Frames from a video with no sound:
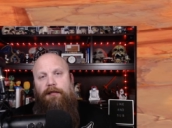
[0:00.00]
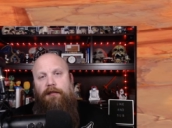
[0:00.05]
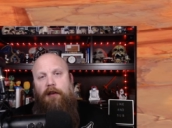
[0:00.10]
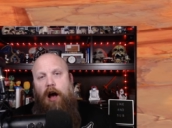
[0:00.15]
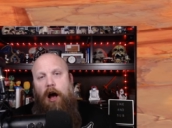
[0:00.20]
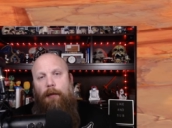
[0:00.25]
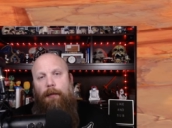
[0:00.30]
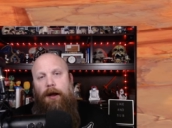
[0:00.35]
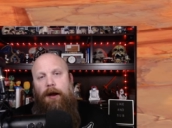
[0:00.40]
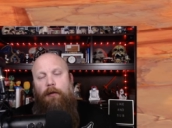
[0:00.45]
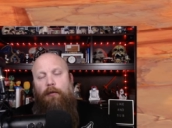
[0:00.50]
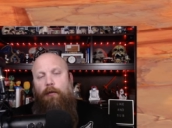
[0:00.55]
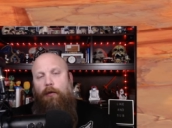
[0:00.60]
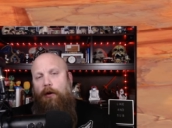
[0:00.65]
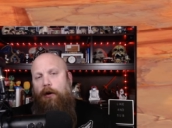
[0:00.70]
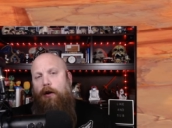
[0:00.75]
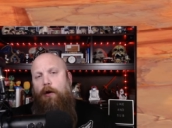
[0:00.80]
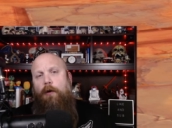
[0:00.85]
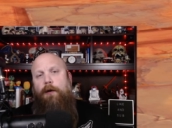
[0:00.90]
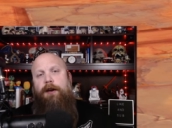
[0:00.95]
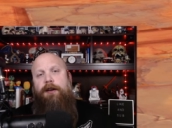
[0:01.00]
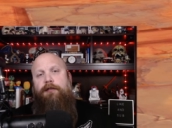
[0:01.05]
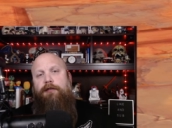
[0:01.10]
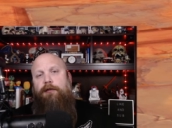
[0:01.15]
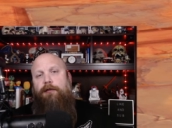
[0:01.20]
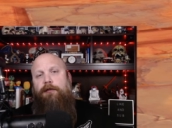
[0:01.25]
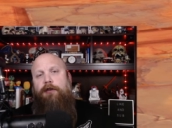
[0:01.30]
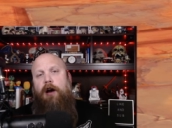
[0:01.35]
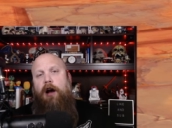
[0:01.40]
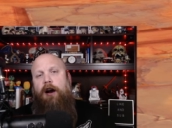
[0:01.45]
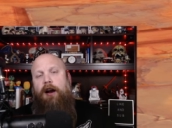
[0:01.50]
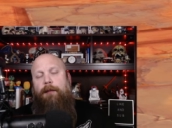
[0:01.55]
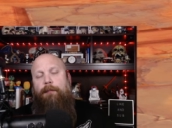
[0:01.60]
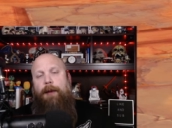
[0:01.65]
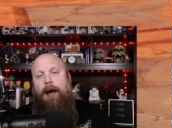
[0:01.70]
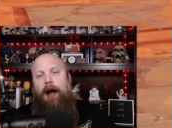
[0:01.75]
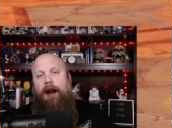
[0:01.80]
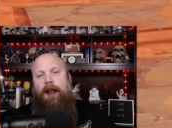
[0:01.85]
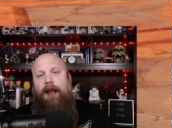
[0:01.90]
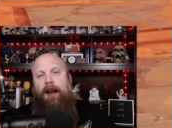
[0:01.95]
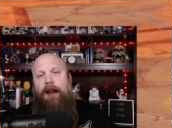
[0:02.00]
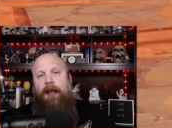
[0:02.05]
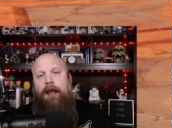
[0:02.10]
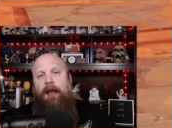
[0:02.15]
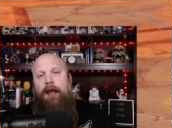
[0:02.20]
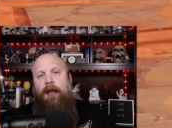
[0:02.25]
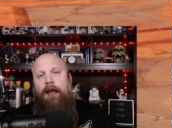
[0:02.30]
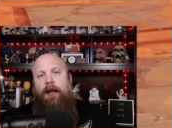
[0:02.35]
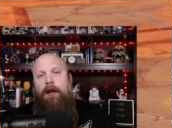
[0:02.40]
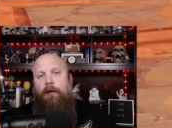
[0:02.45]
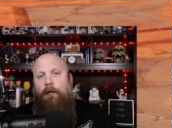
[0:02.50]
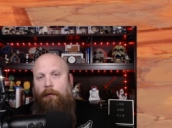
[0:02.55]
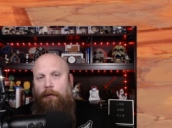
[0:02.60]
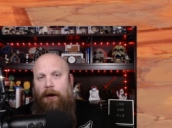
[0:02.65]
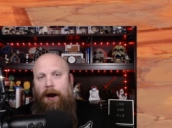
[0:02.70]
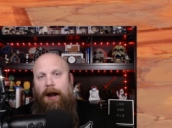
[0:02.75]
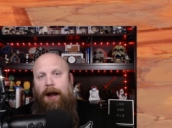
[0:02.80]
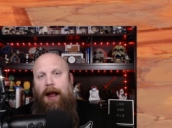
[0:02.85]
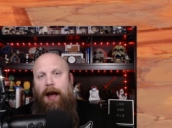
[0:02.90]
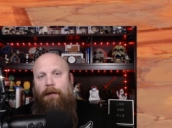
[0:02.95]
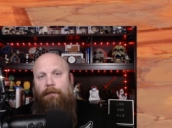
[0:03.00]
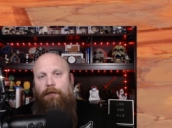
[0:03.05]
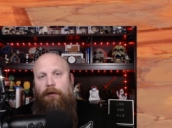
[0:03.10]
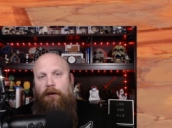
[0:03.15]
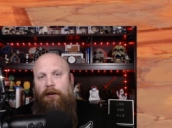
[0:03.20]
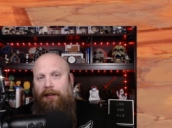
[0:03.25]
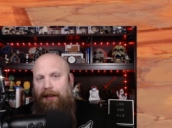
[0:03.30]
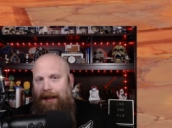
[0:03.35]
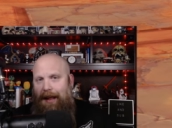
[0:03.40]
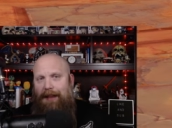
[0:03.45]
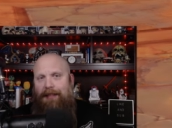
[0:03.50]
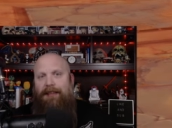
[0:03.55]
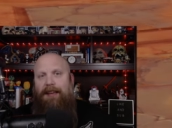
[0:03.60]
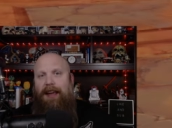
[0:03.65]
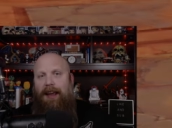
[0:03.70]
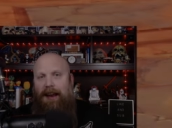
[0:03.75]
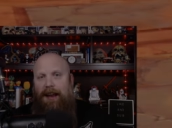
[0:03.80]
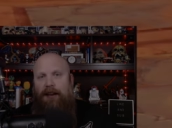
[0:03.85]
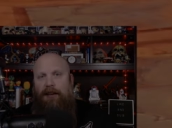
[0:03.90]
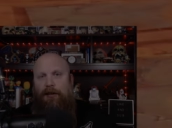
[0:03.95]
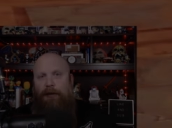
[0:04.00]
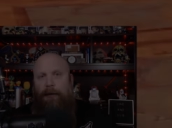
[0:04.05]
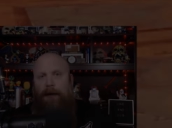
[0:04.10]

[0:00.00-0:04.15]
comment. We're going to talk about it right after. Let's get into